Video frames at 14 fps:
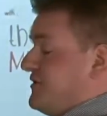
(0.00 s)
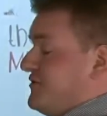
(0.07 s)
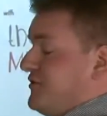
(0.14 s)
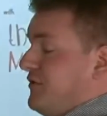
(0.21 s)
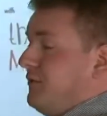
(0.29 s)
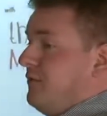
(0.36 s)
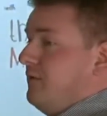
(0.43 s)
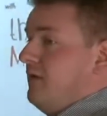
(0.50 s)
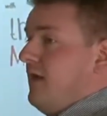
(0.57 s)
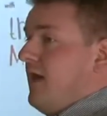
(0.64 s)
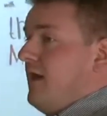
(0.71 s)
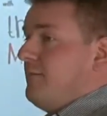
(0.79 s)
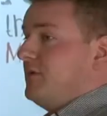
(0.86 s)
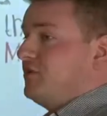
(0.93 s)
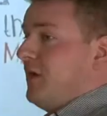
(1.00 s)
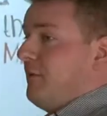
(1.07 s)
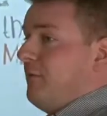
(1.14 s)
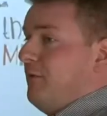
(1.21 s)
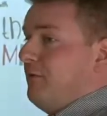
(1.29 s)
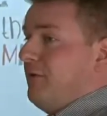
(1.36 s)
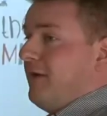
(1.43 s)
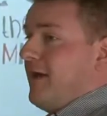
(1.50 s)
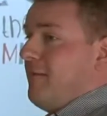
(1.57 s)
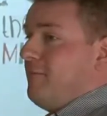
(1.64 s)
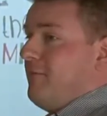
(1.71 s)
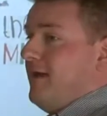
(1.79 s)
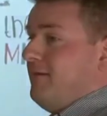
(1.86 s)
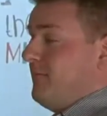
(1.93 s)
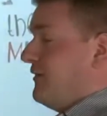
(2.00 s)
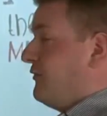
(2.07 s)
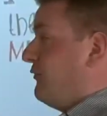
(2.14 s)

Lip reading: to do a Shop Local campaign. My